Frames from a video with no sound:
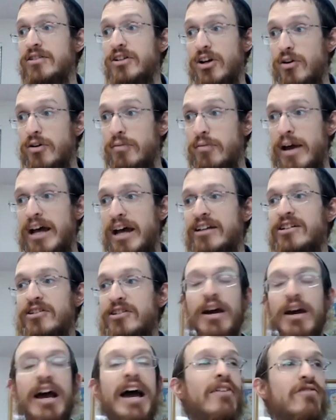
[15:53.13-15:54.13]
You know, imagine
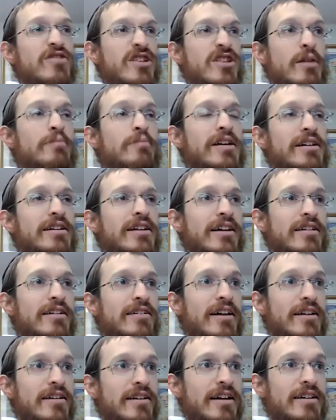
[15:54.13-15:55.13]
you have something
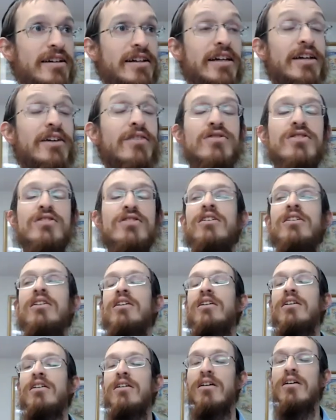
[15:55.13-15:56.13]
that gives
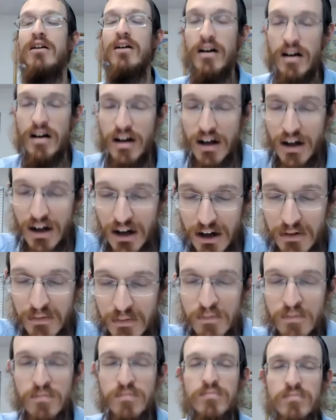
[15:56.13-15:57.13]

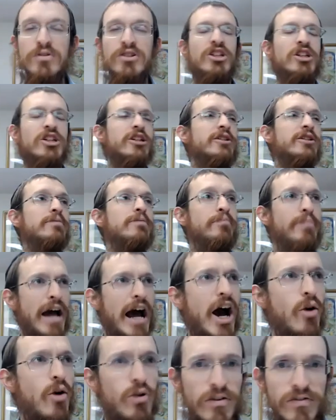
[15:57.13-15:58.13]
such
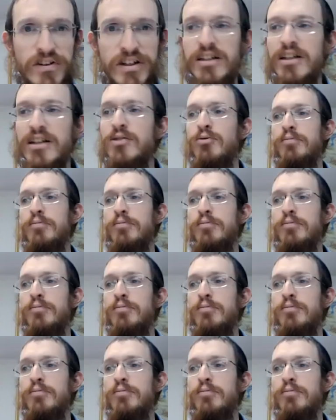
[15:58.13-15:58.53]
power of healing.